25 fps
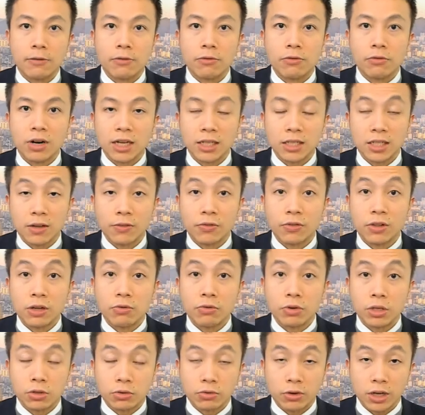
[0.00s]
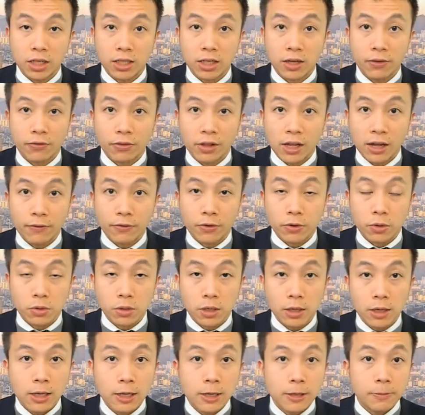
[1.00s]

relatively restrictive levels.